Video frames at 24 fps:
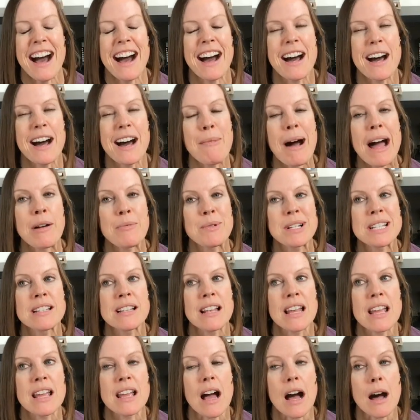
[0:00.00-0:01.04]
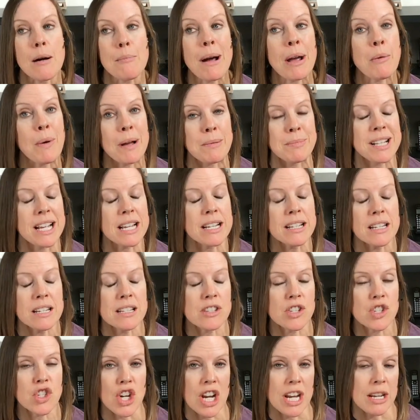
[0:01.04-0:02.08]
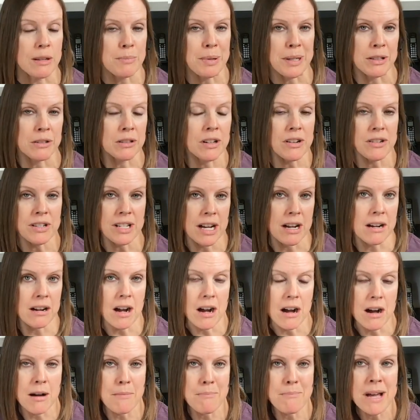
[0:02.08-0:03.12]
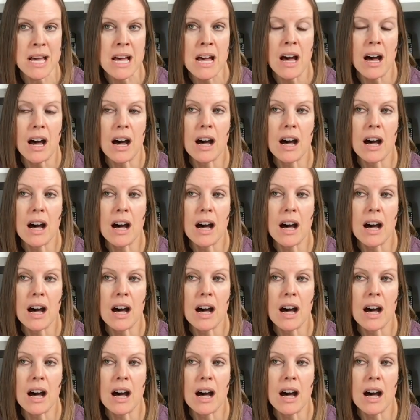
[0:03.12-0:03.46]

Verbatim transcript: Um, I would say uh, my website is janepilger.com.